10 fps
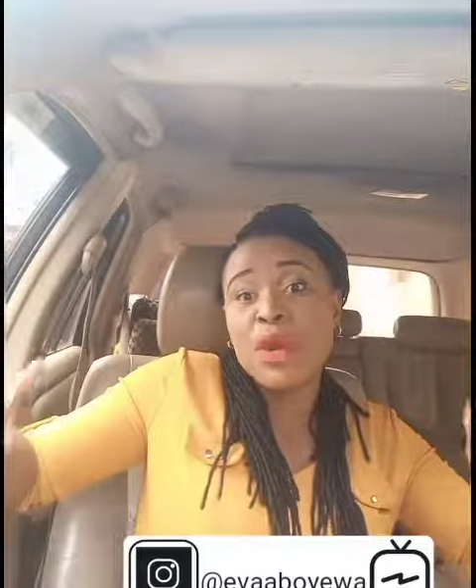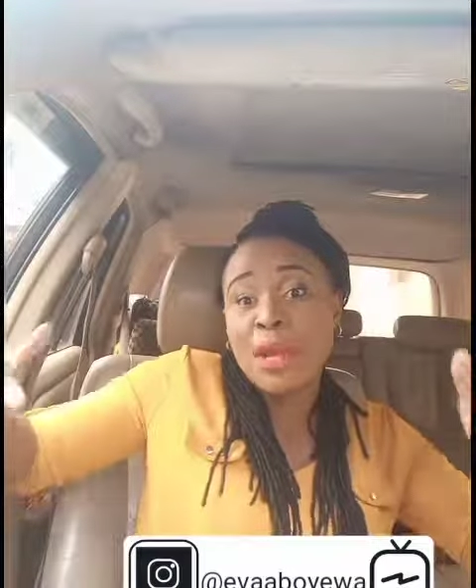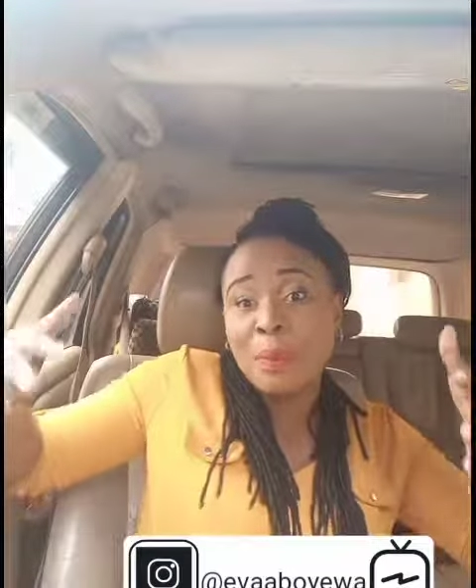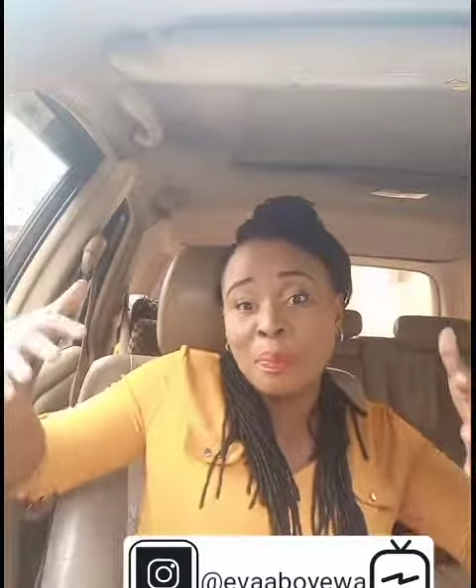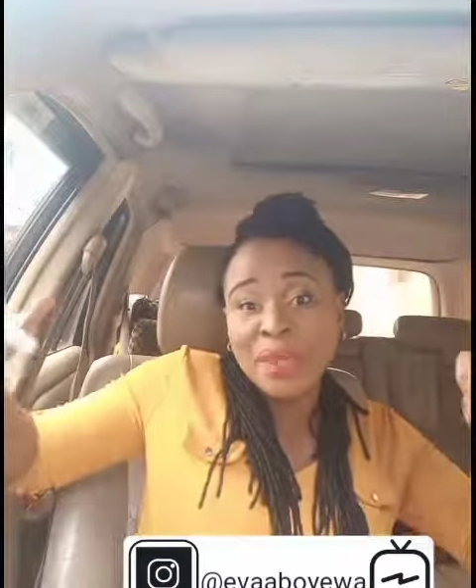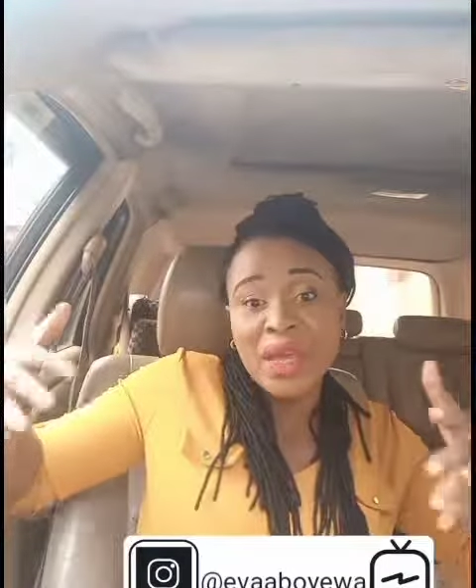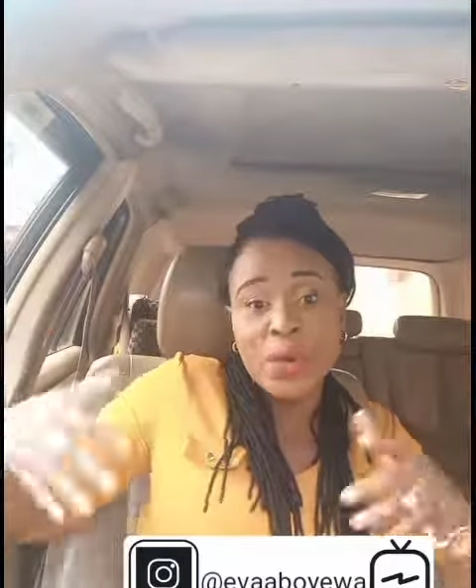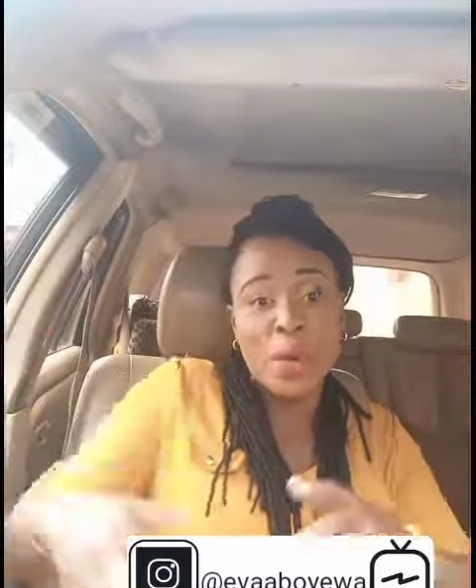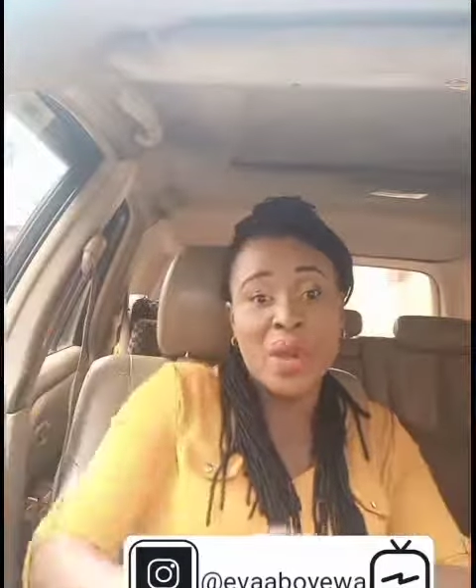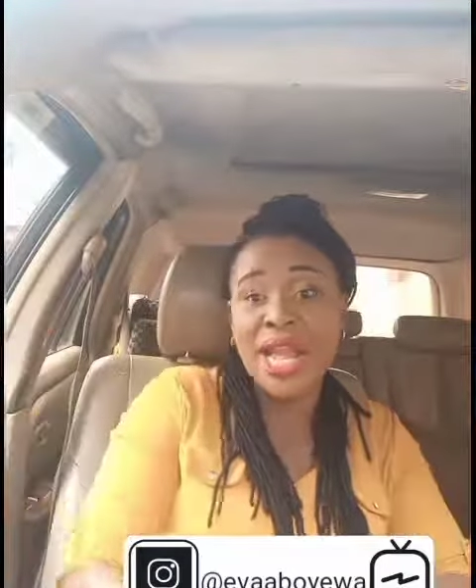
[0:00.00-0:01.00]
when it
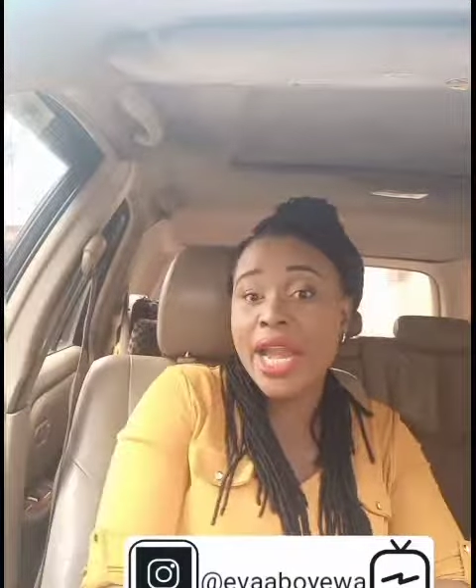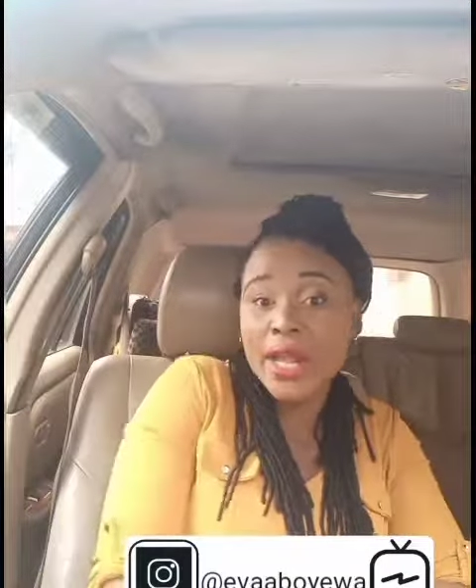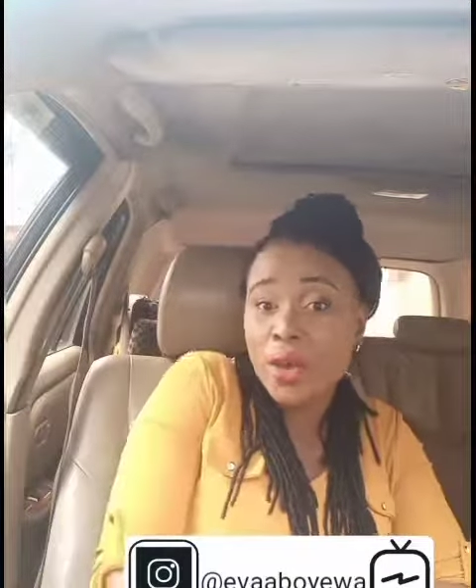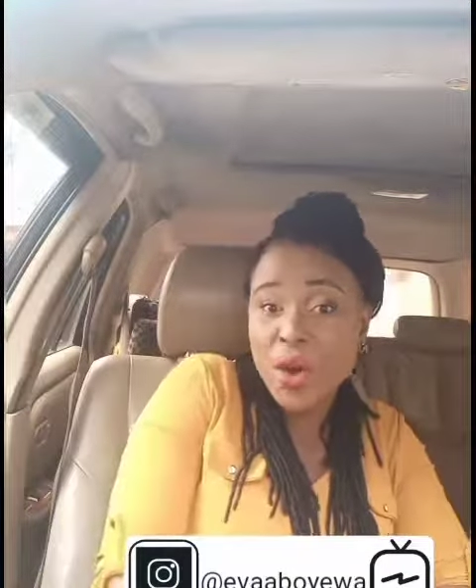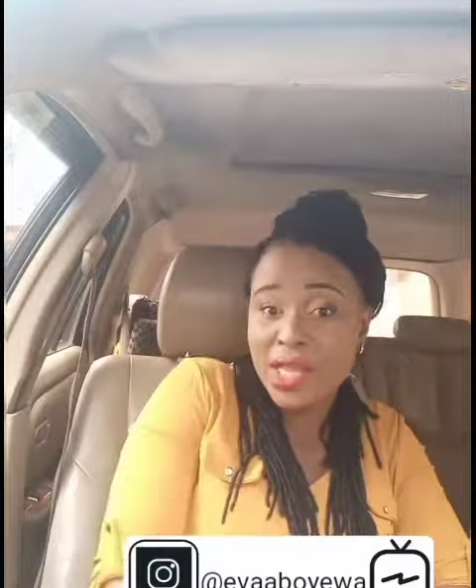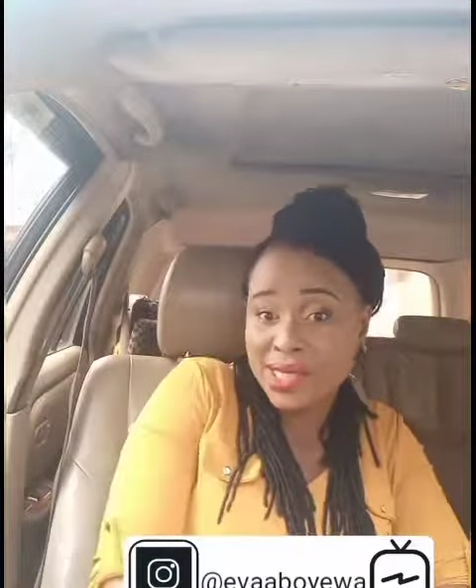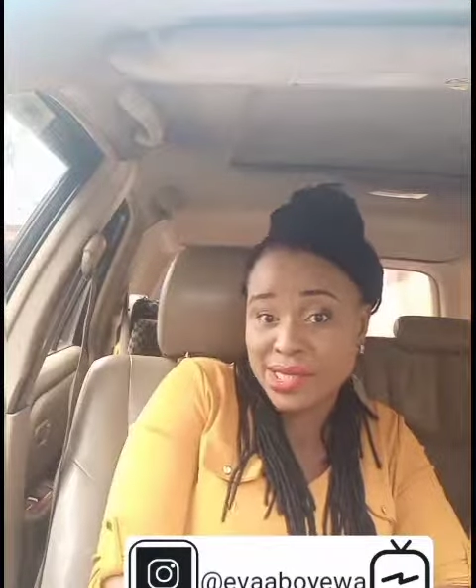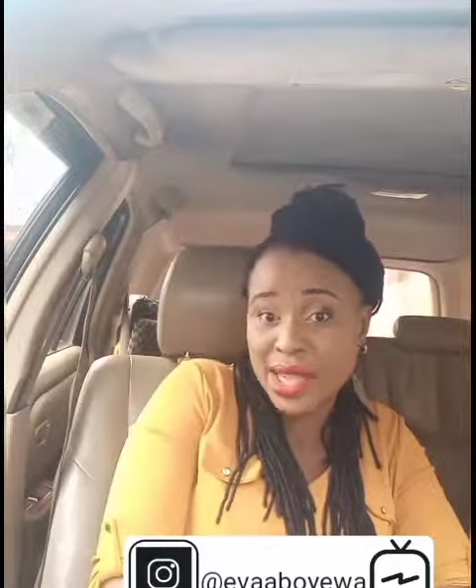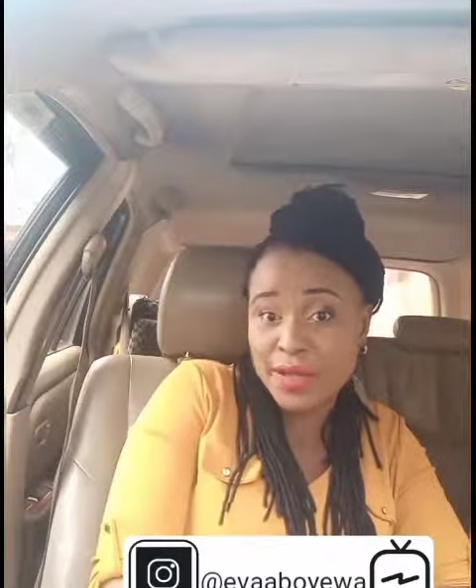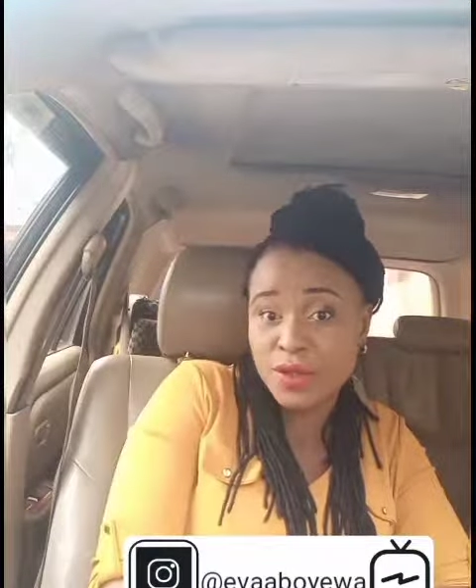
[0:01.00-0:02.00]
big well, now they call
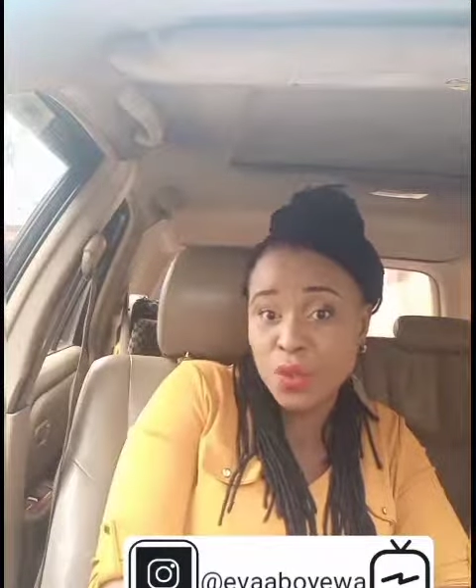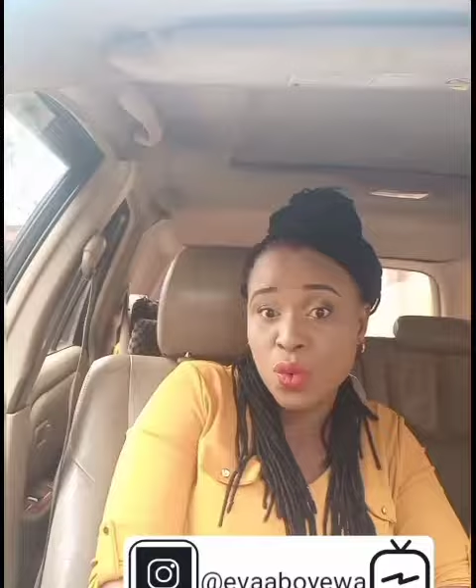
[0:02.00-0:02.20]
exercise